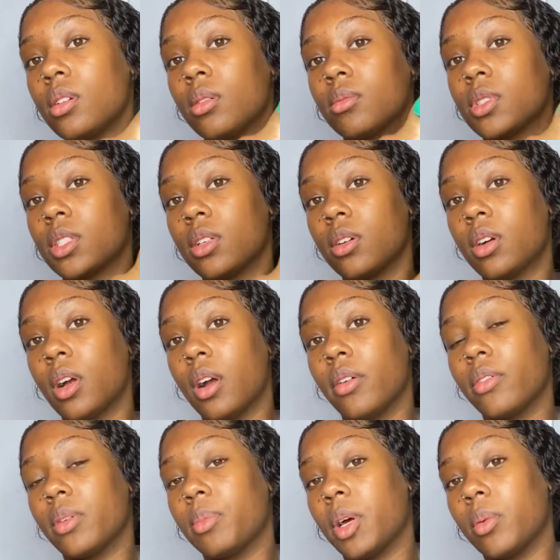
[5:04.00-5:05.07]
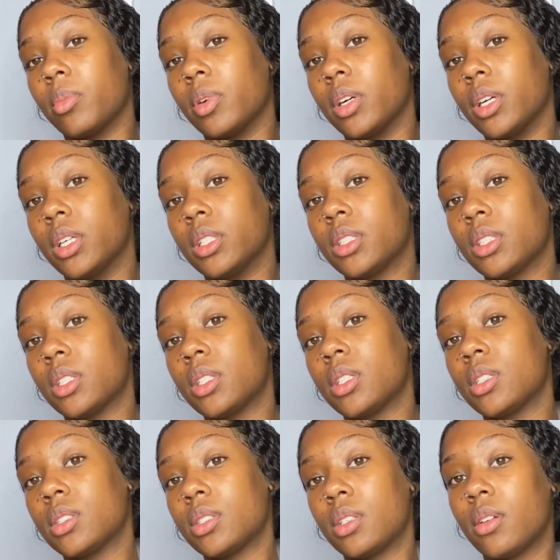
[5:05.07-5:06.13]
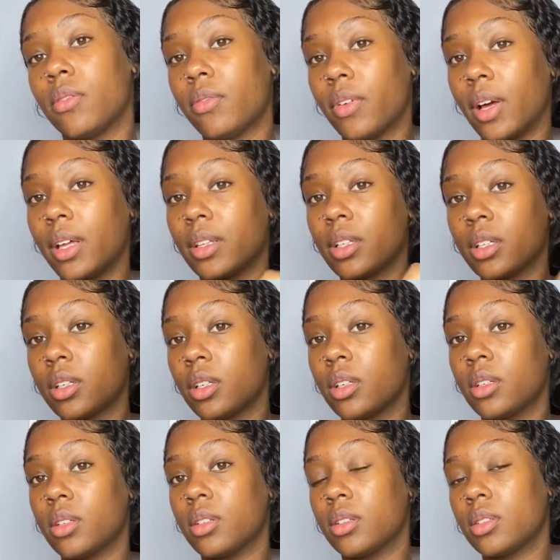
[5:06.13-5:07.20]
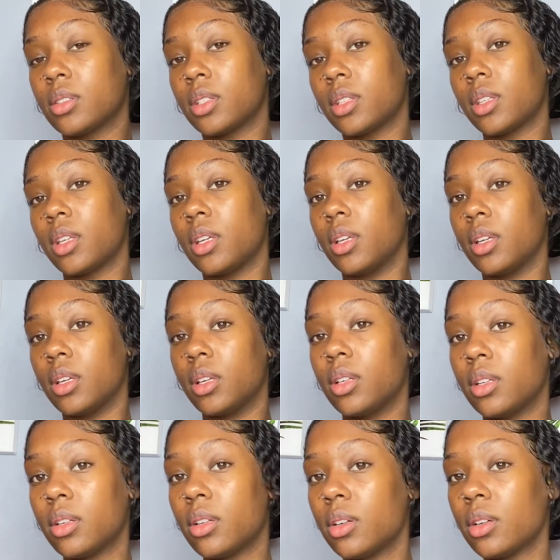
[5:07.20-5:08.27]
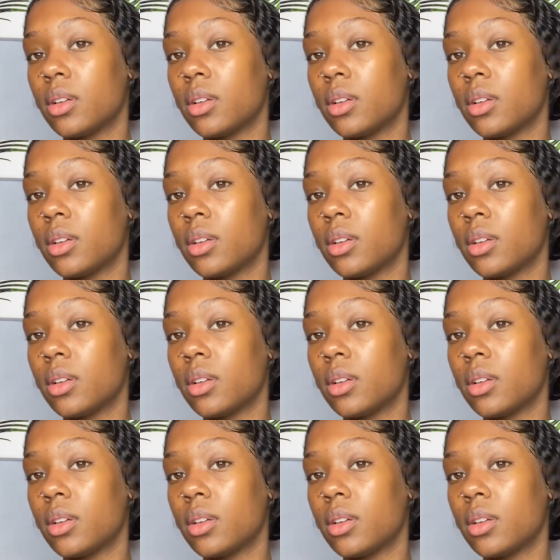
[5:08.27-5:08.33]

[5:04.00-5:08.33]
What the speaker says: I'm still curving my brush to define the curls at the end.